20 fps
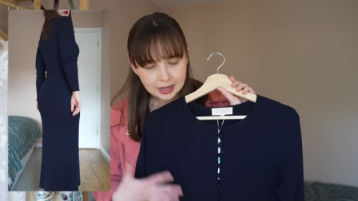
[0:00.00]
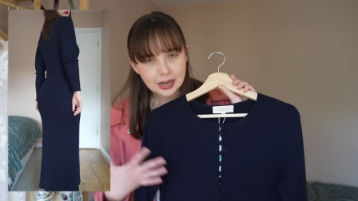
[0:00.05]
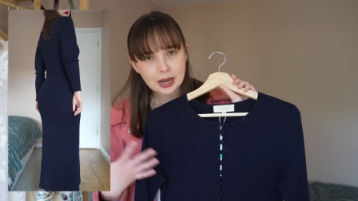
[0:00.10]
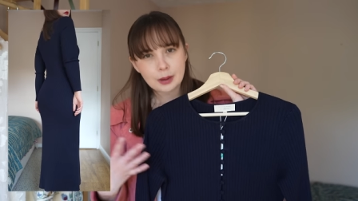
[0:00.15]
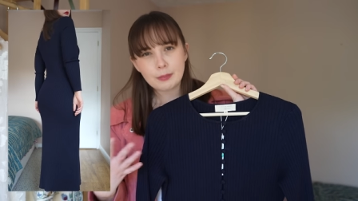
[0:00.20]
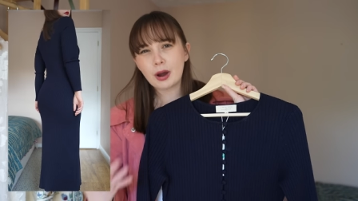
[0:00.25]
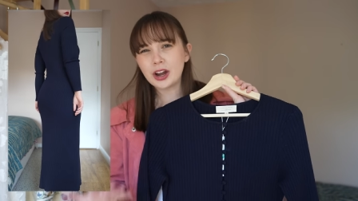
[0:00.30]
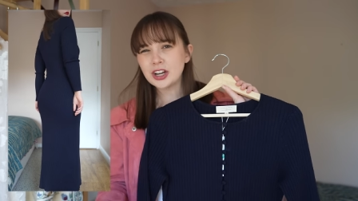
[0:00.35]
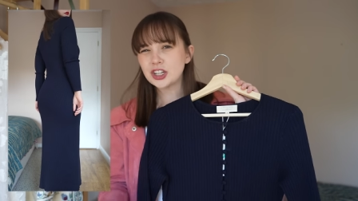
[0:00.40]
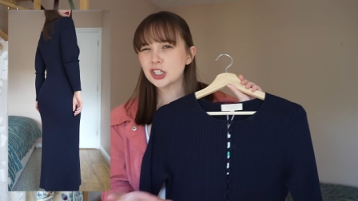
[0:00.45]

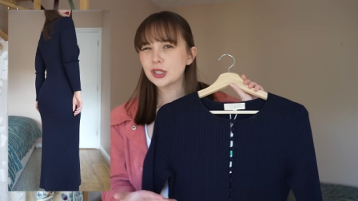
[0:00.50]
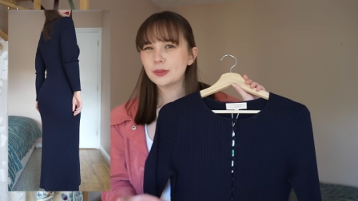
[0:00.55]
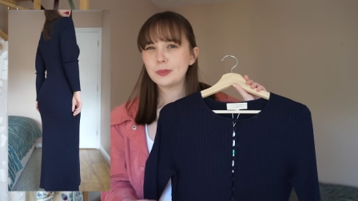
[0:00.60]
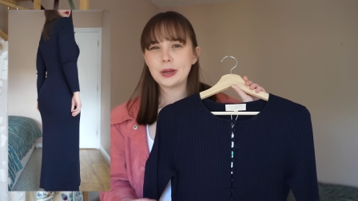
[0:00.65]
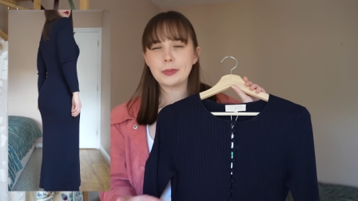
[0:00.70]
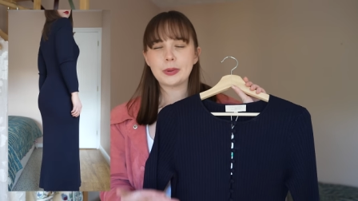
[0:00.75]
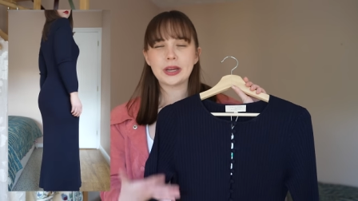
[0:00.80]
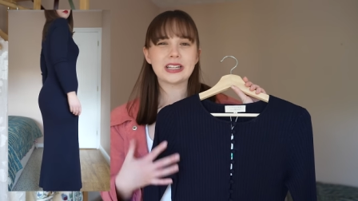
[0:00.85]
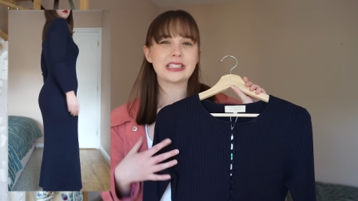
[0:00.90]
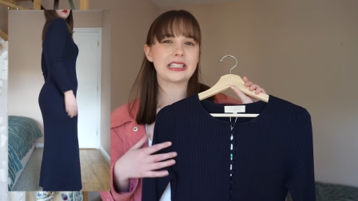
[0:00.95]
might just be
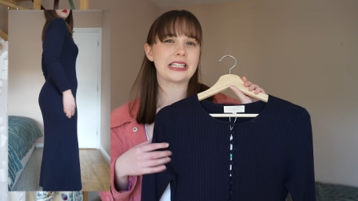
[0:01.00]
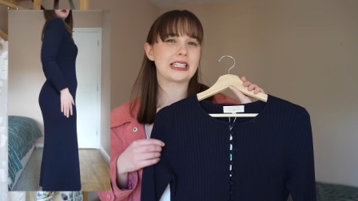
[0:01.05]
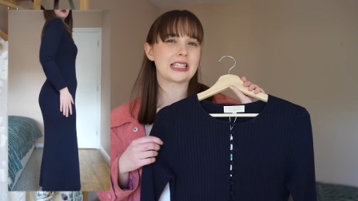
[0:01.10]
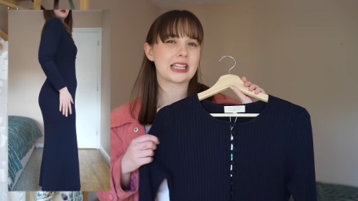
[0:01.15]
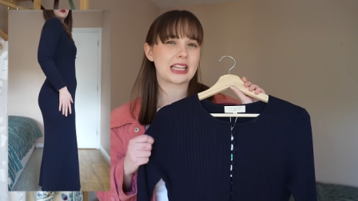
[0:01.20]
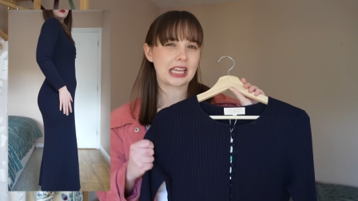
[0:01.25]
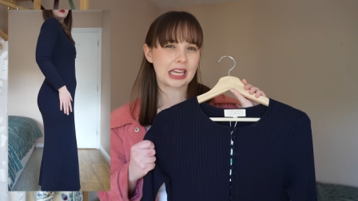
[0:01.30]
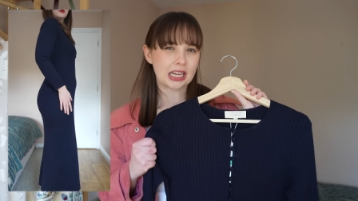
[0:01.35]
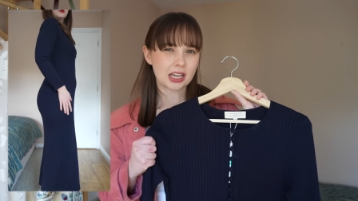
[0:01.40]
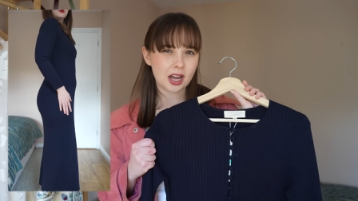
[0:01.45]
because it's
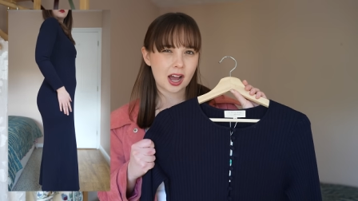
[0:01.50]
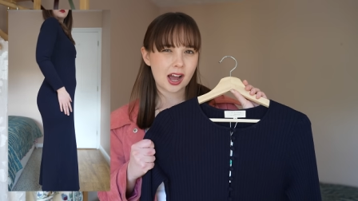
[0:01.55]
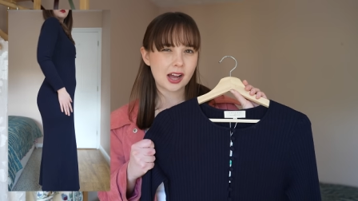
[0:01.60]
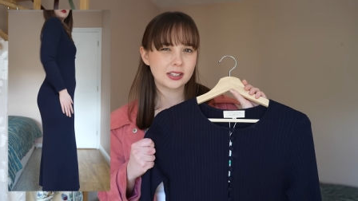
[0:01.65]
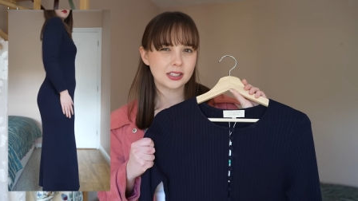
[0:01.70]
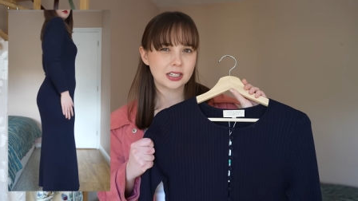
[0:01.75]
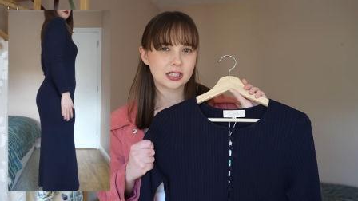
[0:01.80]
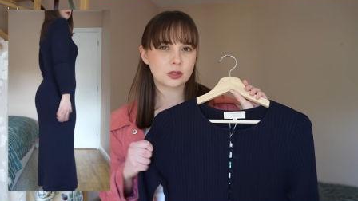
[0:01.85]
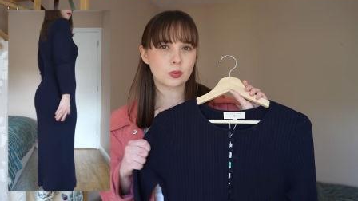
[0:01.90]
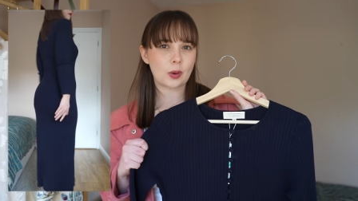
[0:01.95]
thicker
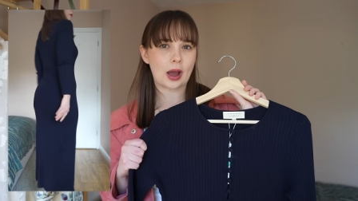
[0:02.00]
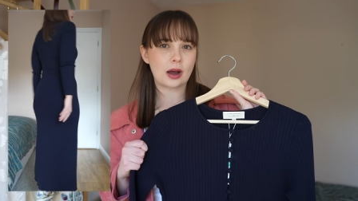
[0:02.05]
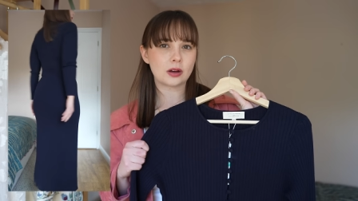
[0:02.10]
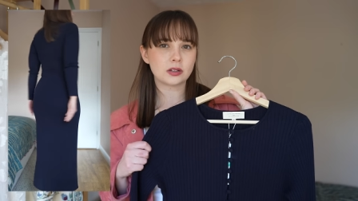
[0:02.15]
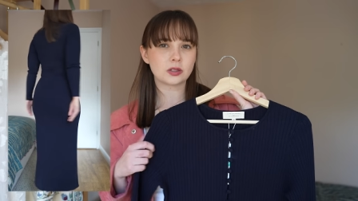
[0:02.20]
as well.